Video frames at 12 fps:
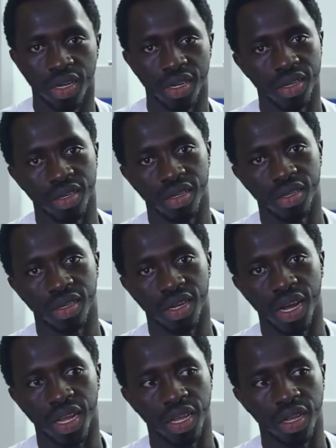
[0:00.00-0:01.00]
and
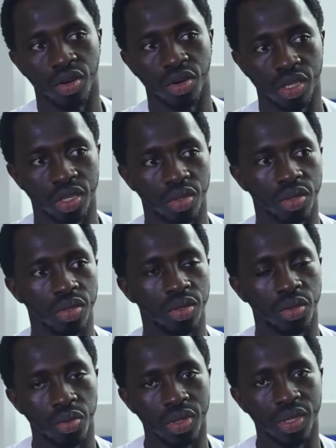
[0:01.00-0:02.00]
I
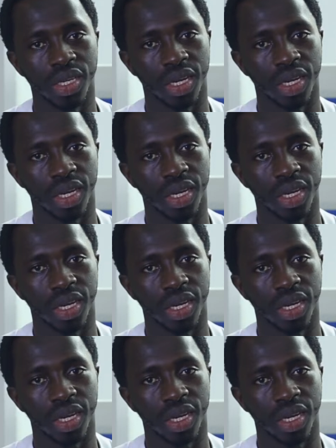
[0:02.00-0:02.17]
understood the